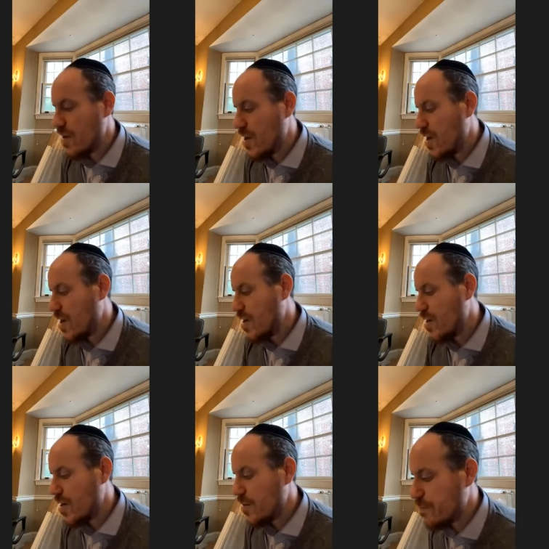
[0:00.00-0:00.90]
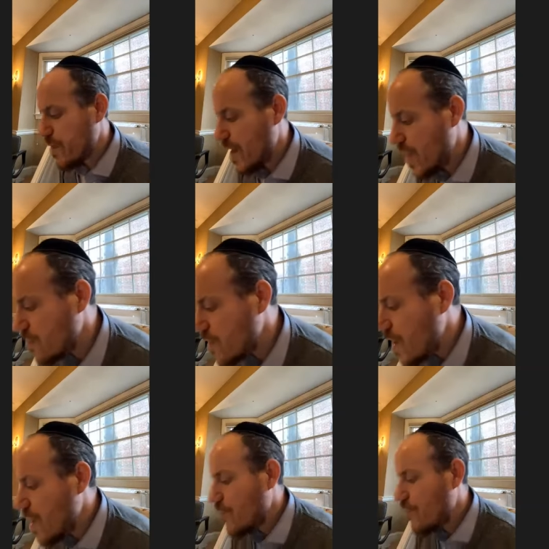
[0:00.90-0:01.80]
a, a path
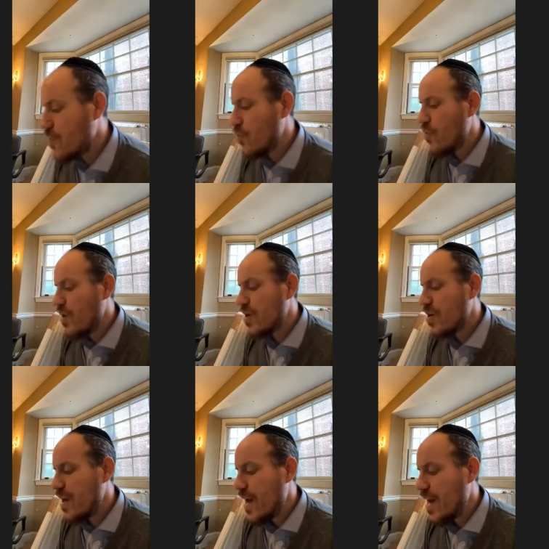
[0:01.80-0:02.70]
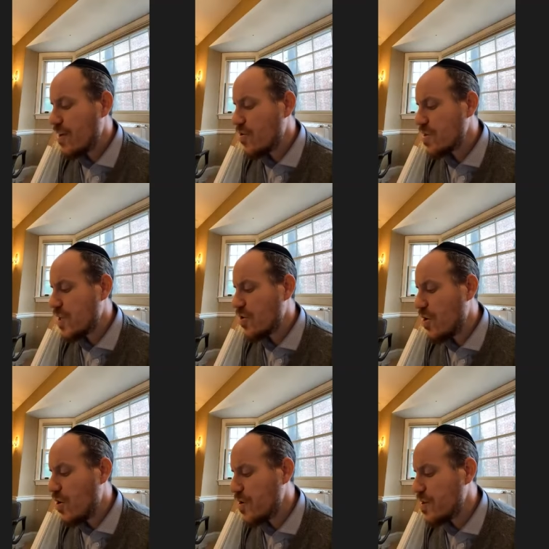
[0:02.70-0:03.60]
for the water, and it looks like you're
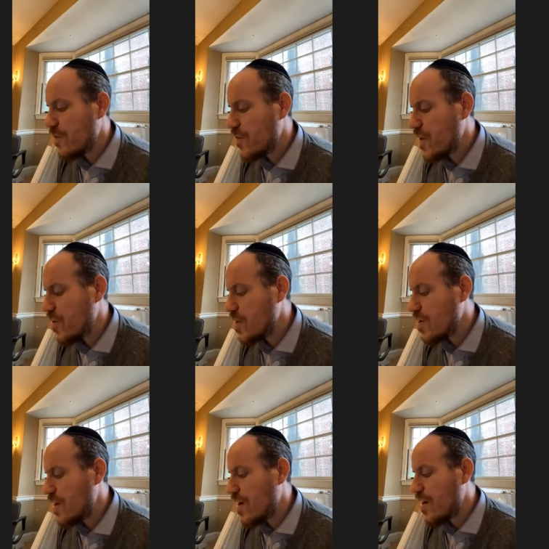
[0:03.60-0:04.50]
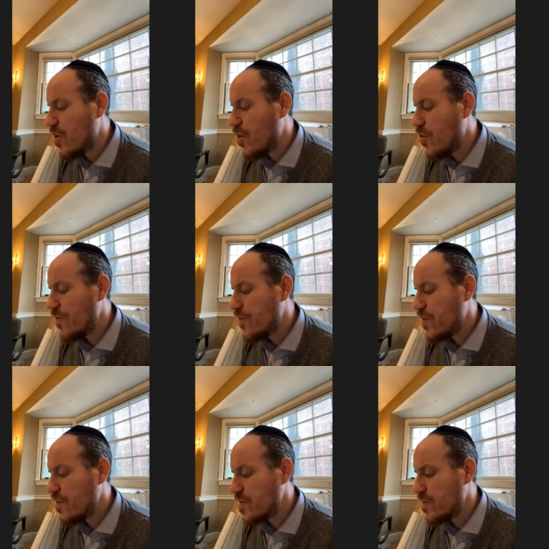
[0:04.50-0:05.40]
hoeing the field, and you're not allowed to hoe a
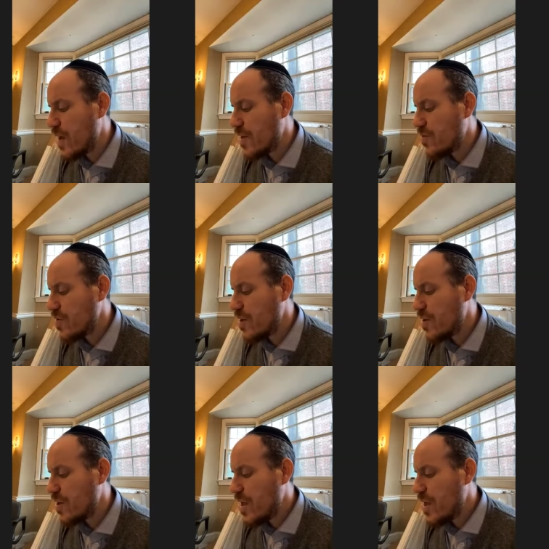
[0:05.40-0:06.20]
field in the sabbatical year.